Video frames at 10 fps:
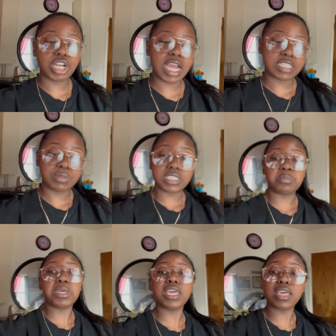As we
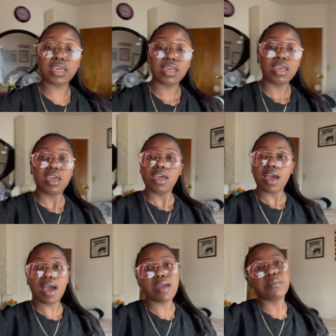speak,
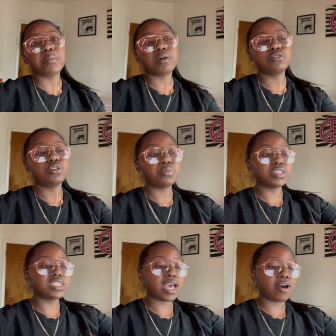I'm about to
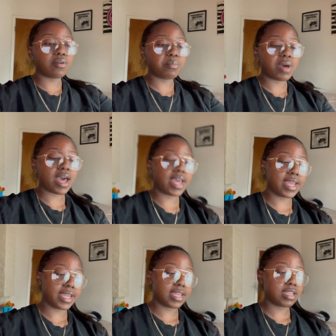print out
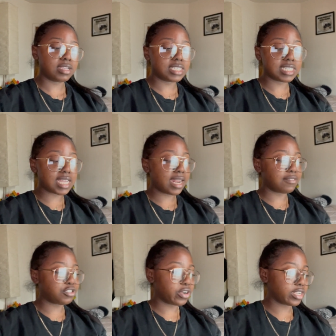my tentative
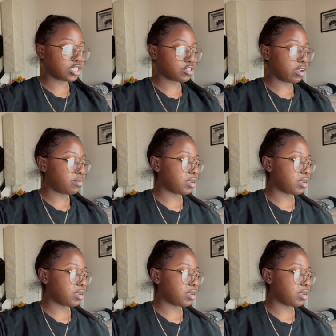transcript.